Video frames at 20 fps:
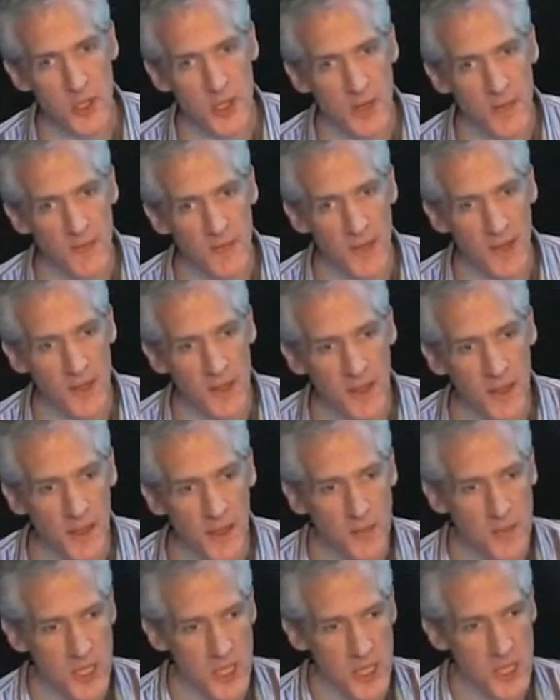and he figured that
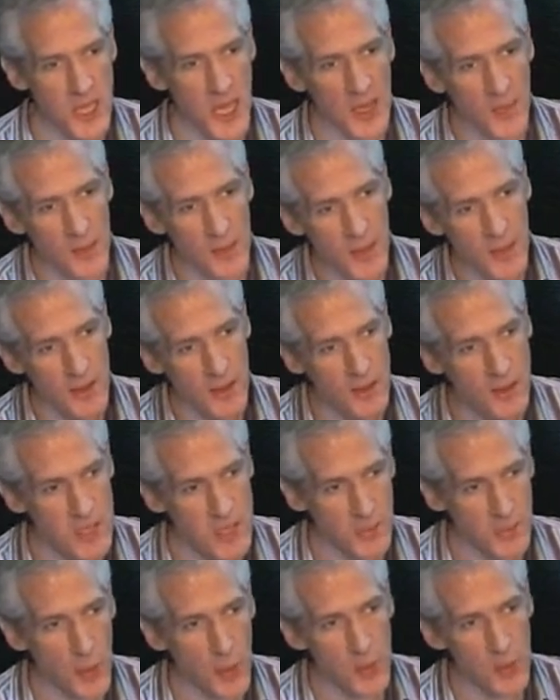there was a segment, there was
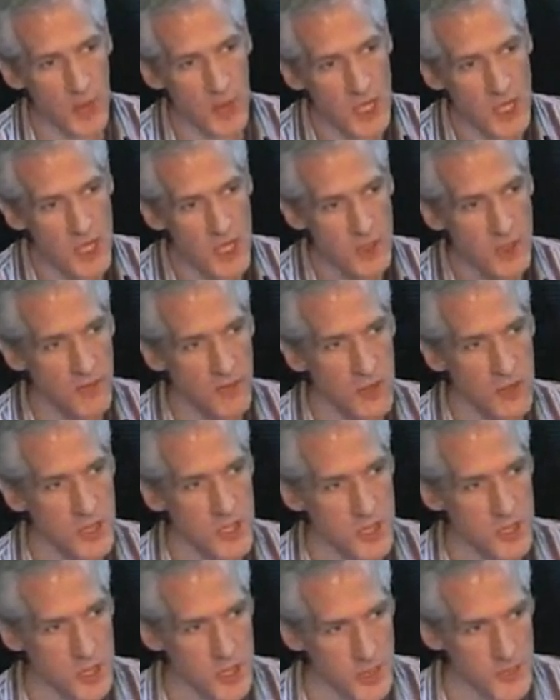a population of
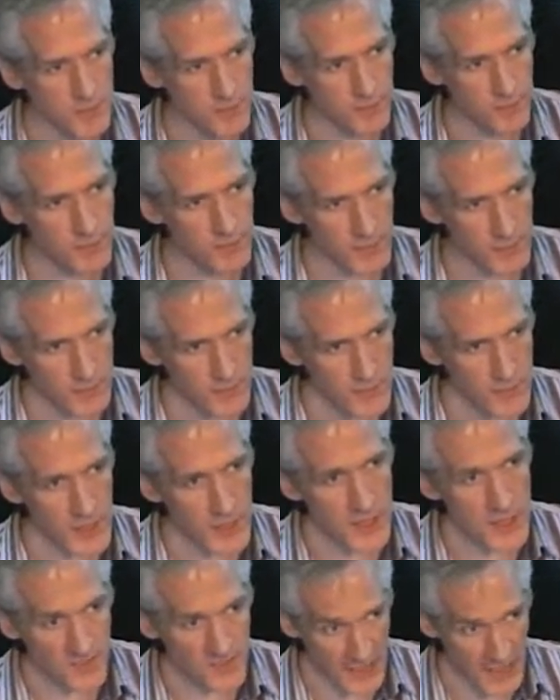users
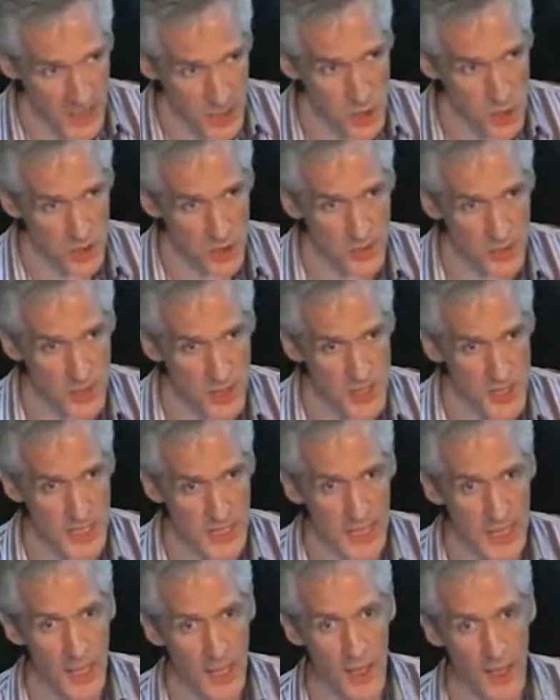in the financial
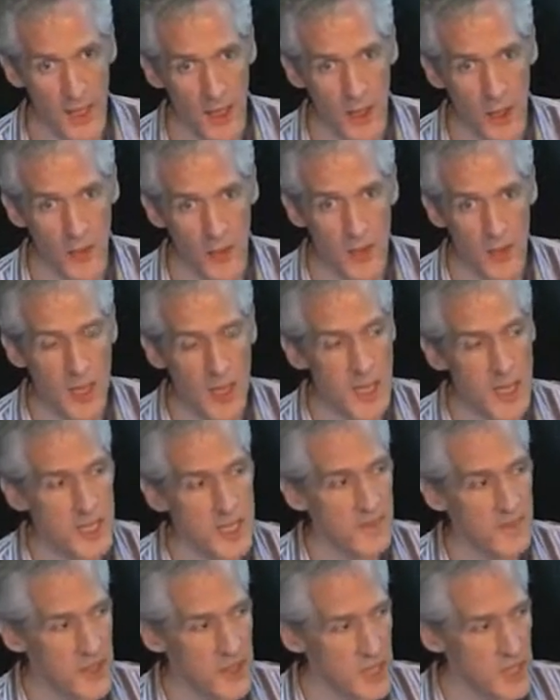community who were
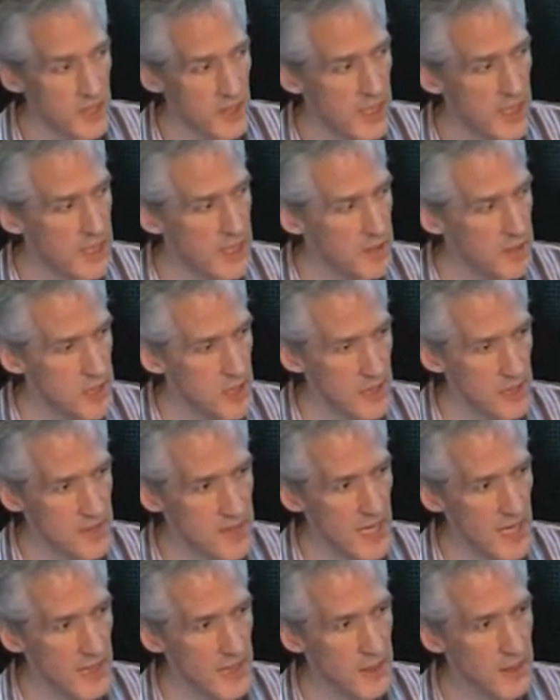sufficiently sort of
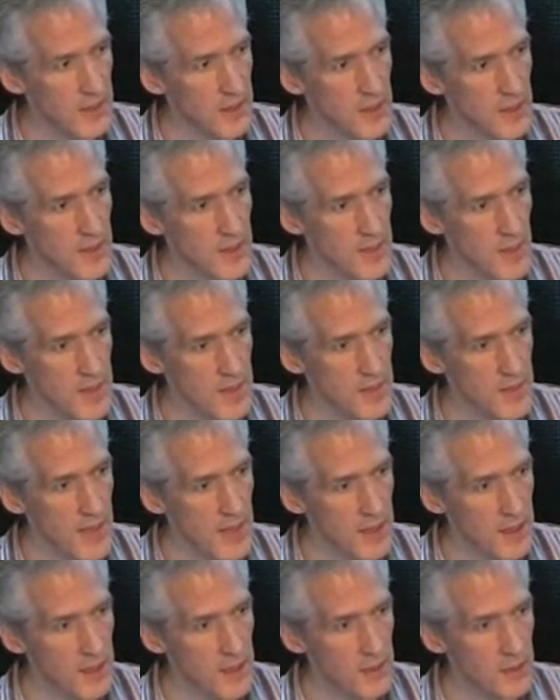technical and
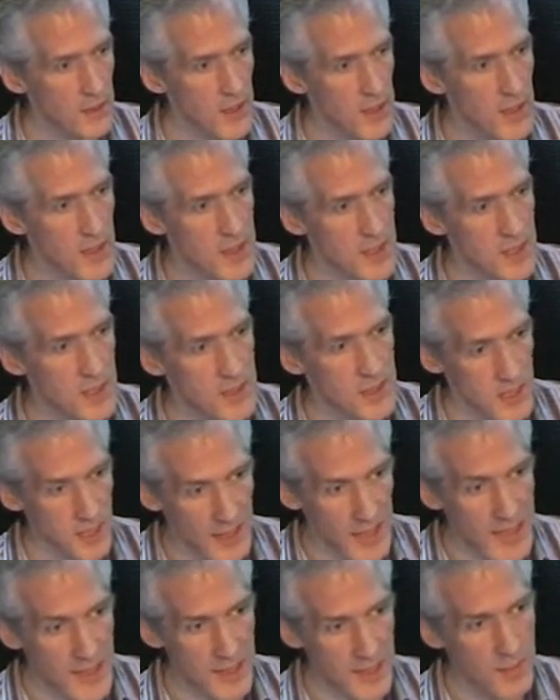mathematical to, to
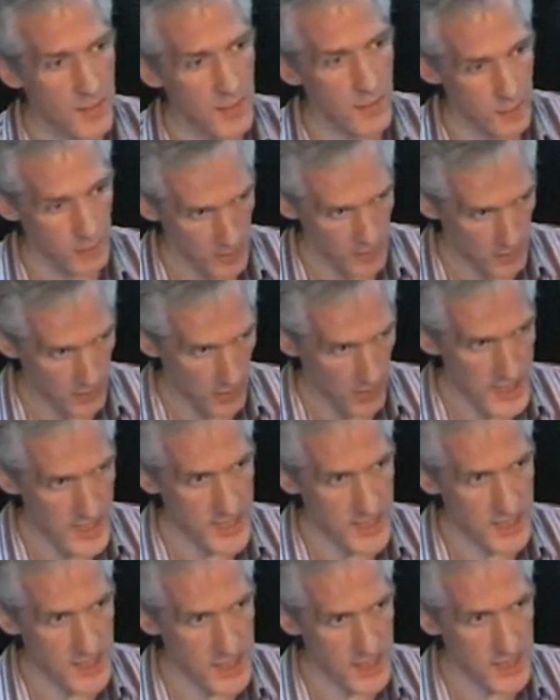like
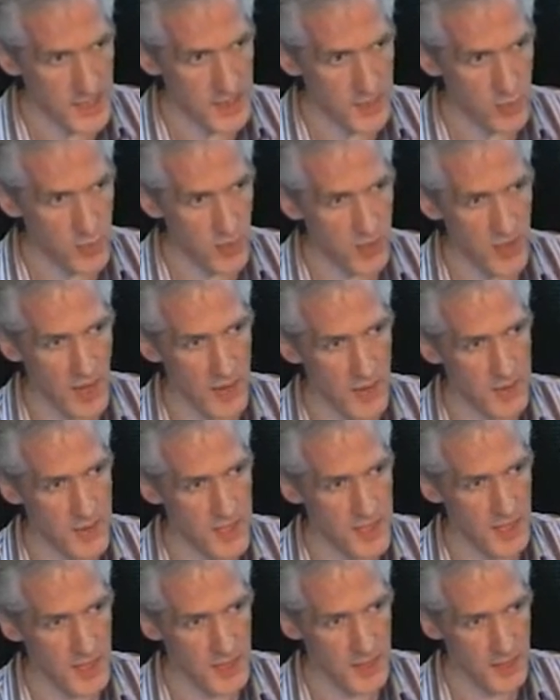writing succinct
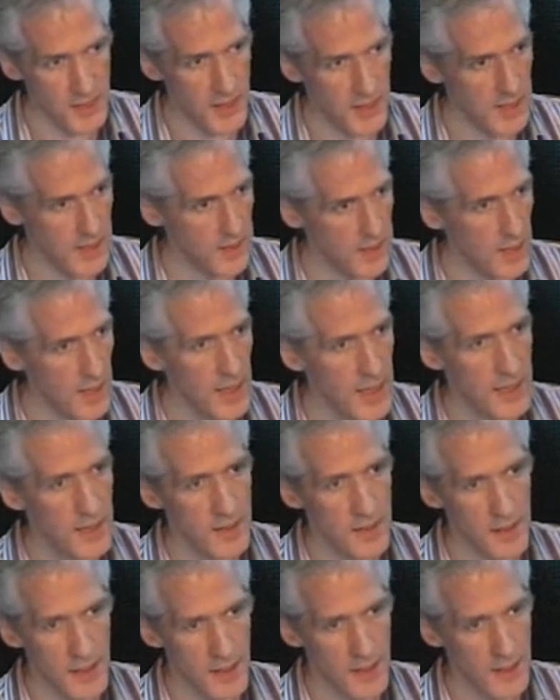programs in, in,
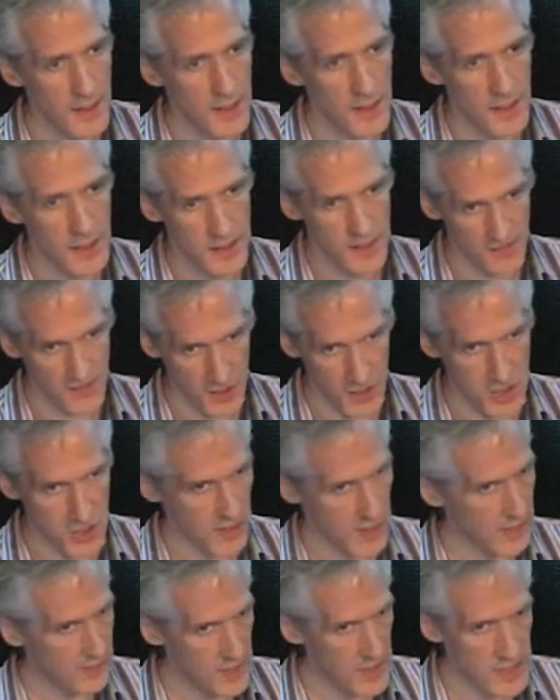uh, in
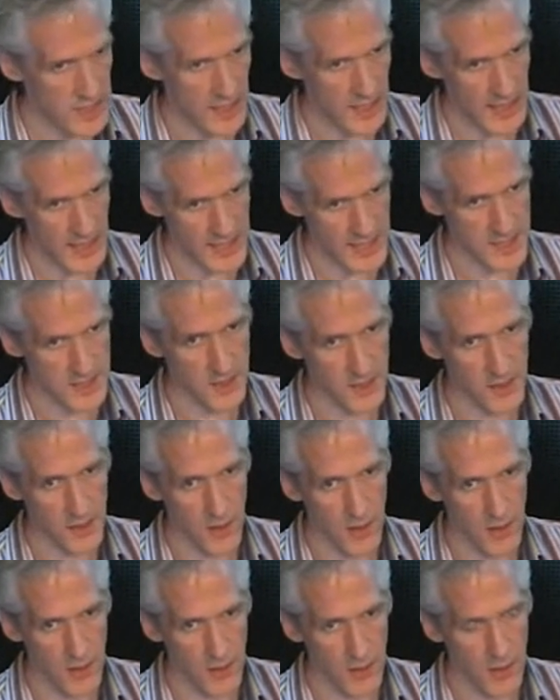functional languages like Haskell
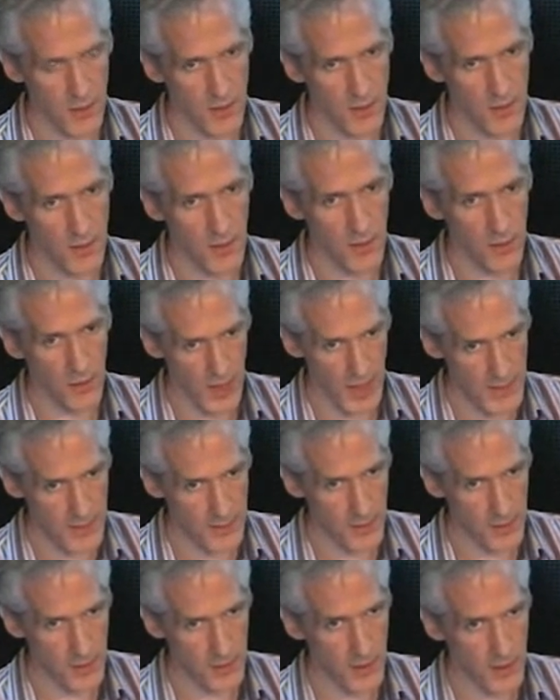or, or
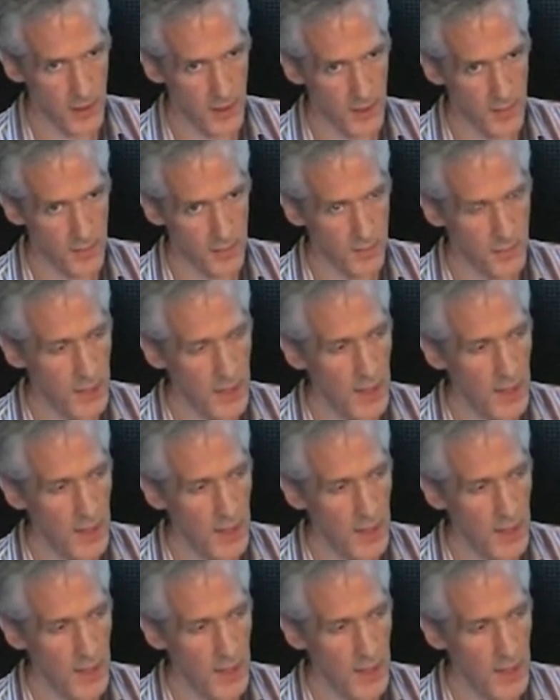OCaml um,